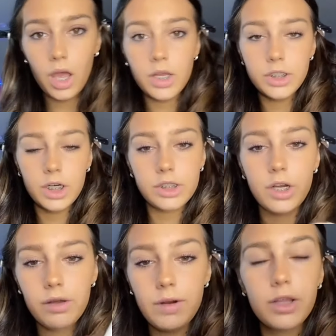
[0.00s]
And she does her
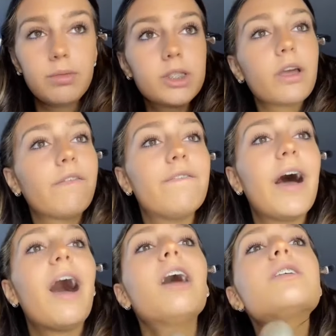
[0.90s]
get ready with me's like
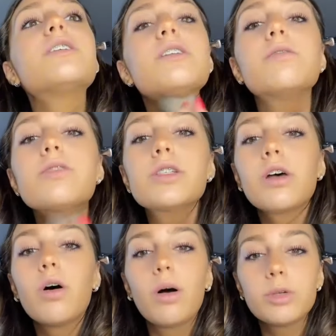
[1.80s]
fast,
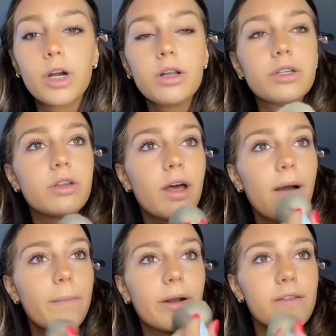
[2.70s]
so I'm trying to do
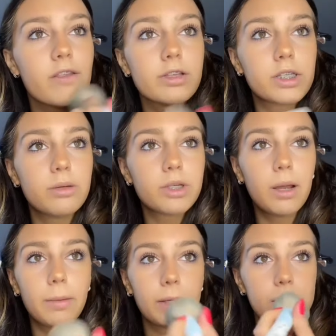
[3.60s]
that, but at the same
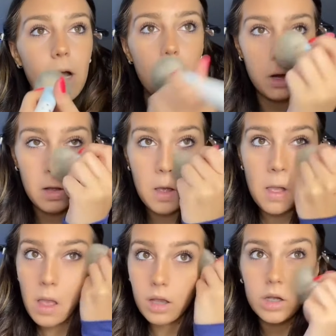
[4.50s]
time like talk,
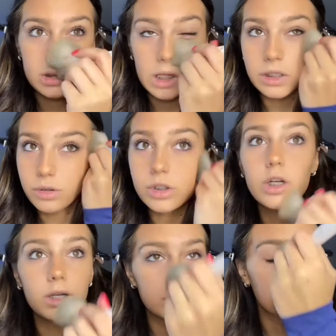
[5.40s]
because that's what she
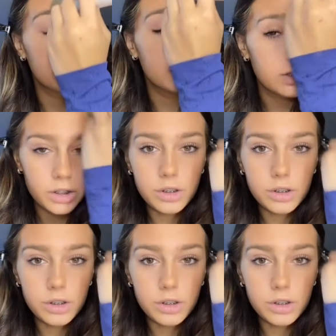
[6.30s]
does, and like she